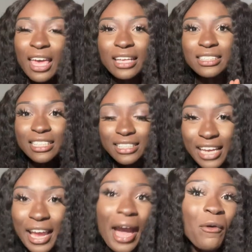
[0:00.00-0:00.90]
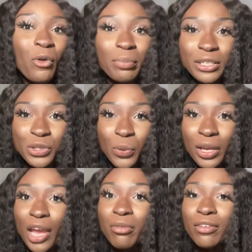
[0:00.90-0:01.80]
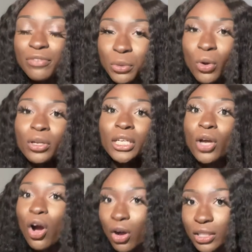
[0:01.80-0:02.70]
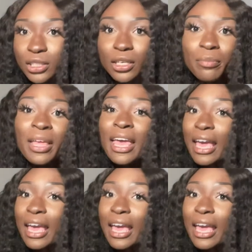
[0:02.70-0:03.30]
And today I will be doing a review on an awesome